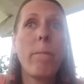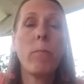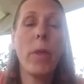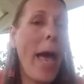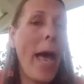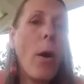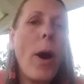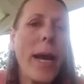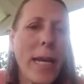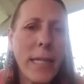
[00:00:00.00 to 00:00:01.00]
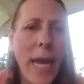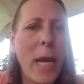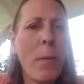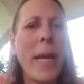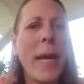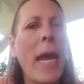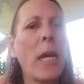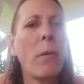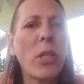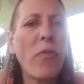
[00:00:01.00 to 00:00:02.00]
how I can take my
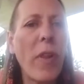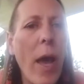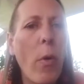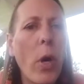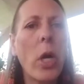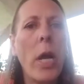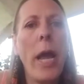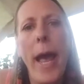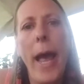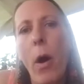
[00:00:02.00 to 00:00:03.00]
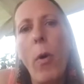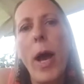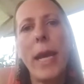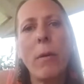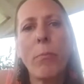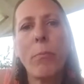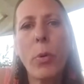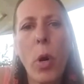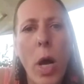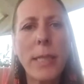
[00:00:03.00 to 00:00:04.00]
cannabis flower, how I can
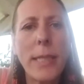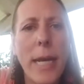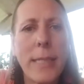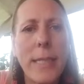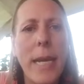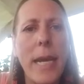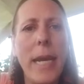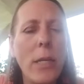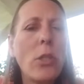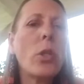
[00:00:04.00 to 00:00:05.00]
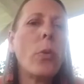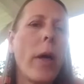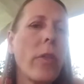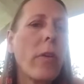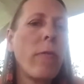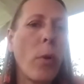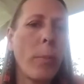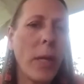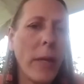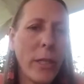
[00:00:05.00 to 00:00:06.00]
process it into other
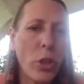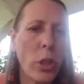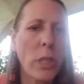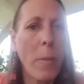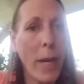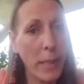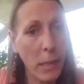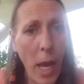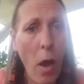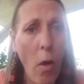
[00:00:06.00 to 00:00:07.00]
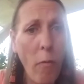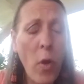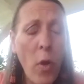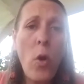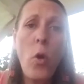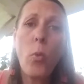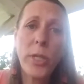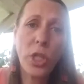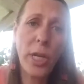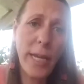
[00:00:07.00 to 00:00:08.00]
formulations myself,
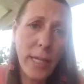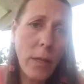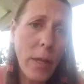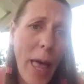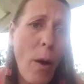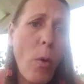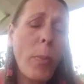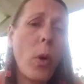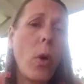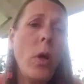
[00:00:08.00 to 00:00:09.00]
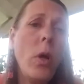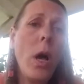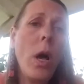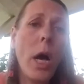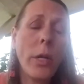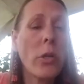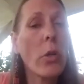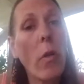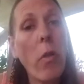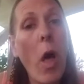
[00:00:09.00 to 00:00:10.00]
which is allowable
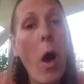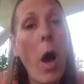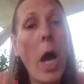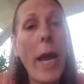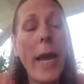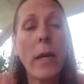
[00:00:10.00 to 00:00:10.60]
under the law. And a